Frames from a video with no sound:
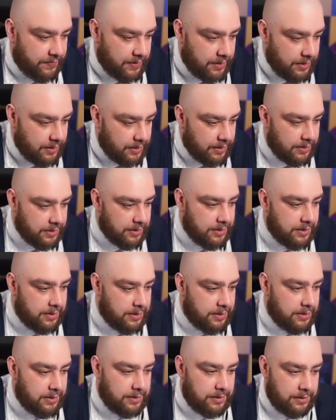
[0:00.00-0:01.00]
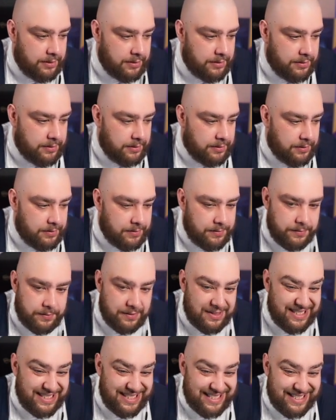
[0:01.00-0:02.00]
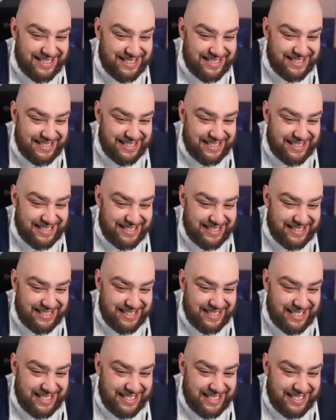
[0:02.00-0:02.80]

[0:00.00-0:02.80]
No one is speaking in this clip.